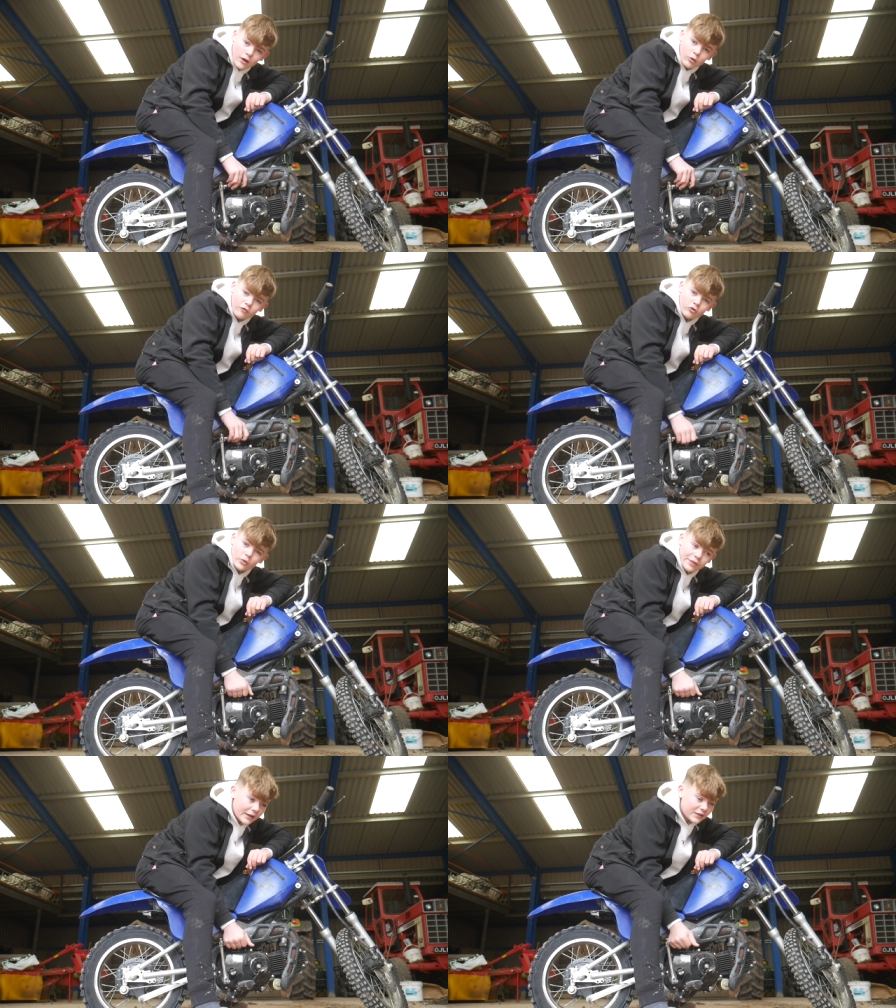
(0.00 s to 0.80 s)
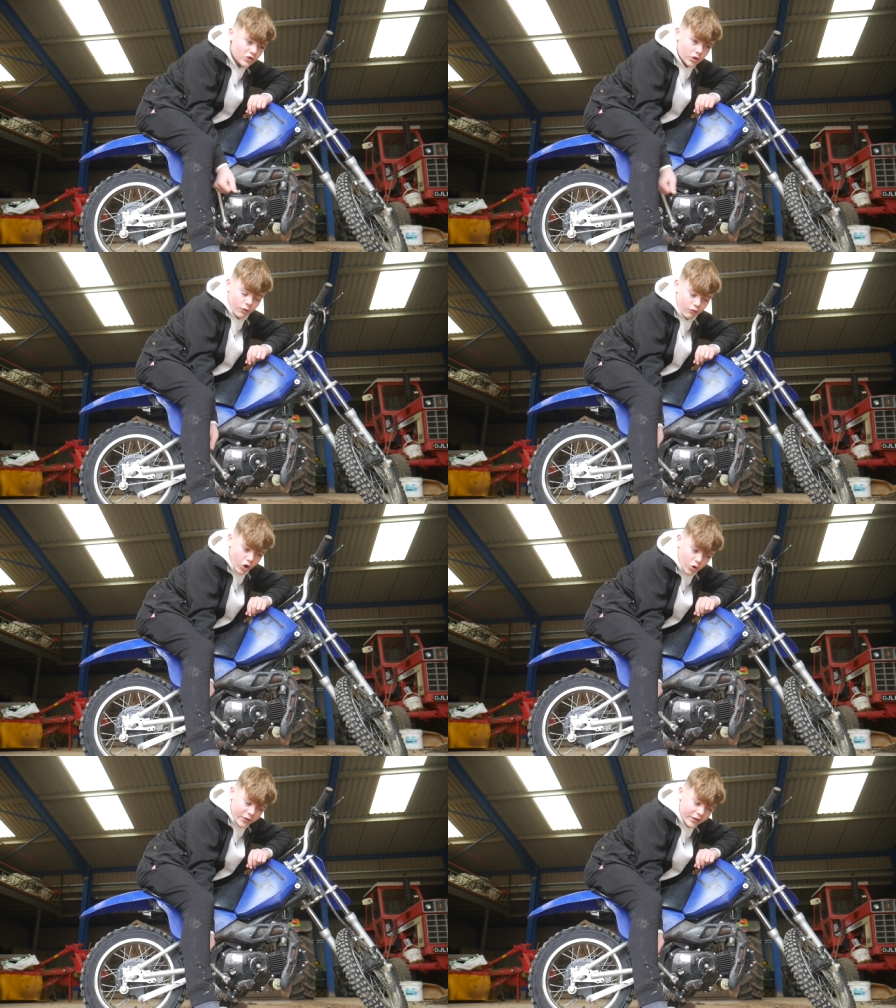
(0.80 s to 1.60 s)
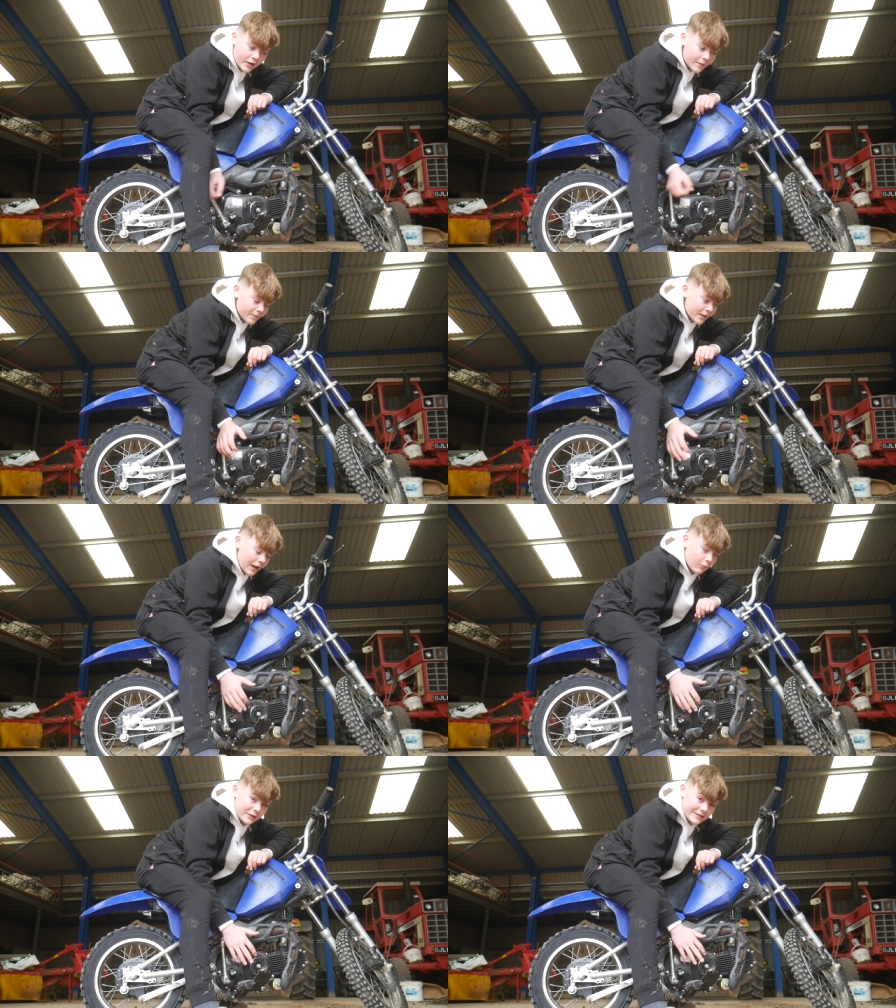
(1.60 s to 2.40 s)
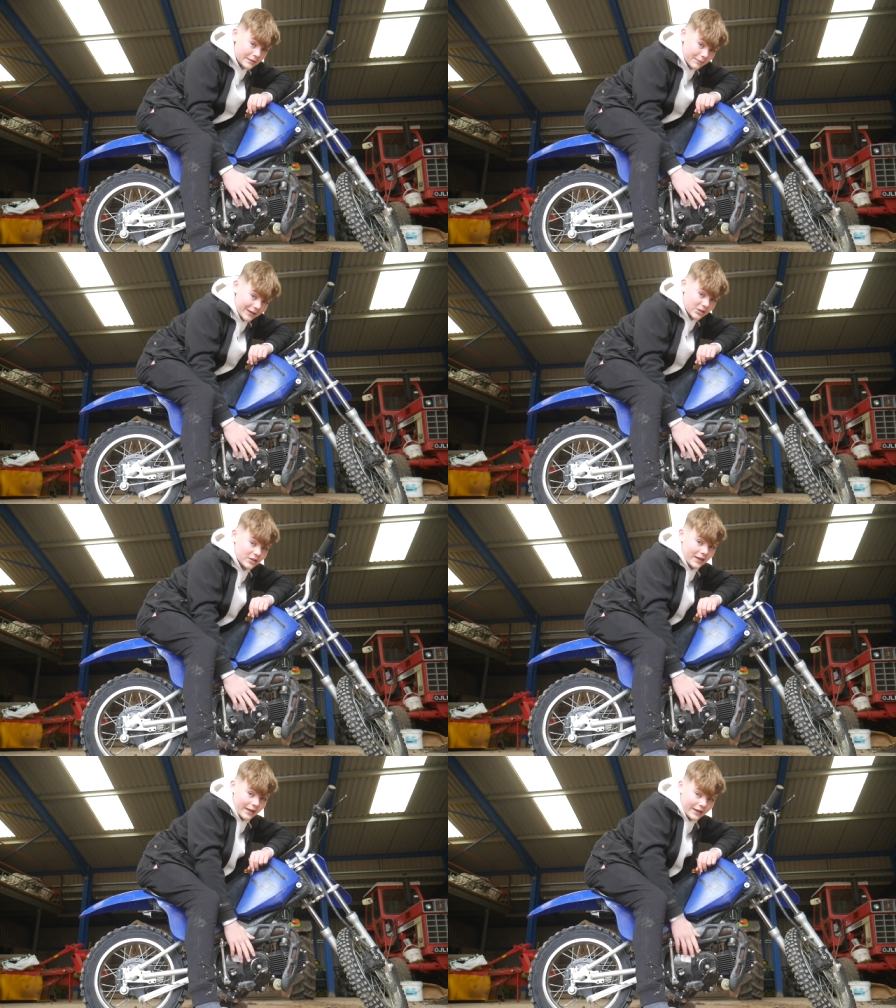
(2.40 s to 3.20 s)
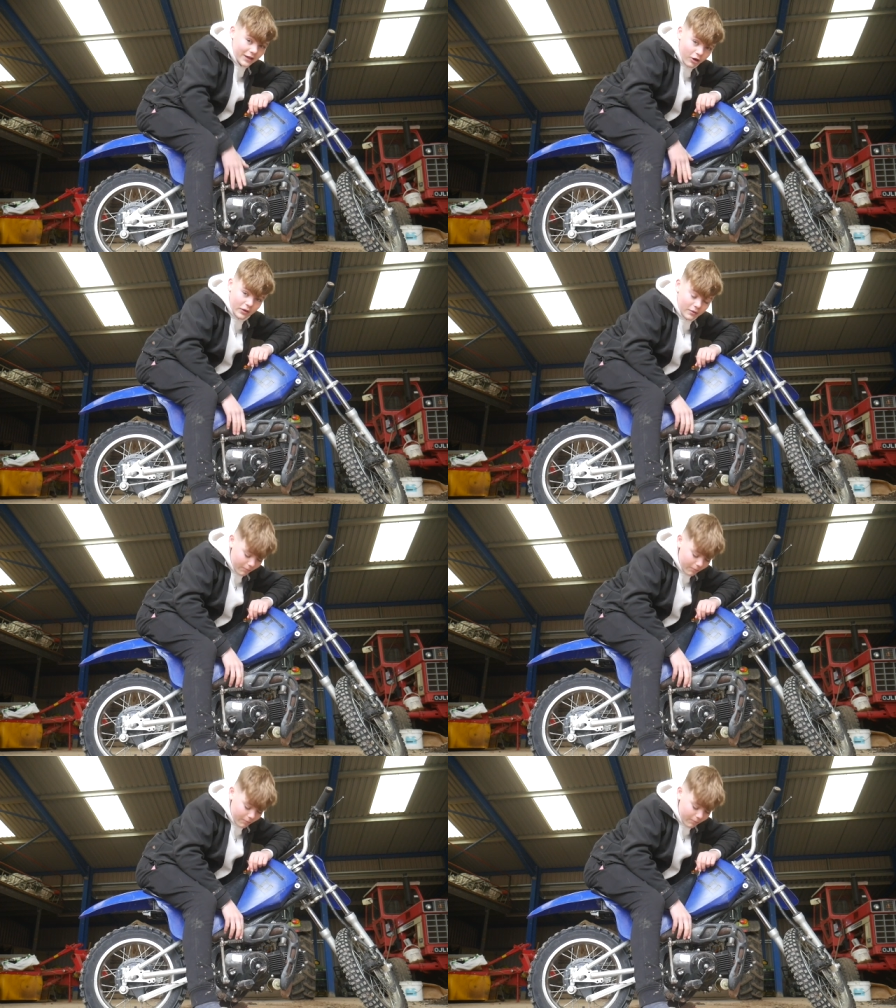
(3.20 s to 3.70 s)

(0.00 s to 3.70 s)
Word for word: helpful with things that were wrong with it and we did manage to get it going